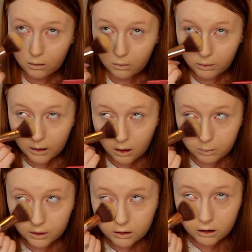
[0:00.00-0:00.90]
right
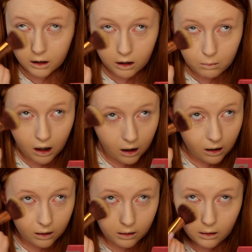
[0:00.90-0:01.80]
up underneath my
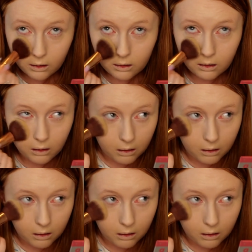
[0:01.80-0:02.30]
eyes.